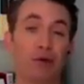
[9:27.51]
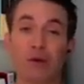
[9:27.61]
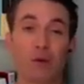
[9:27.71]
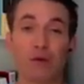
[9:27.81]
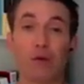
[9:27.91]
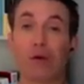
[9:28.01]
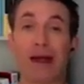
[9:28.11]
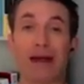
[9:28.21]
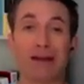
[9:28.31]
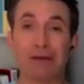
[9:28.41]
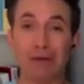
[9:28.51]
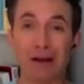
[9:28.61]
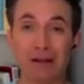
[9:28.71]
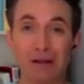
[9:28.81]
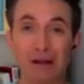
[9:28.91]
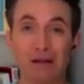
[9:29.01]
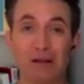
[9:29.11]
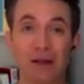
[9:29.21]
We're all anti-racists.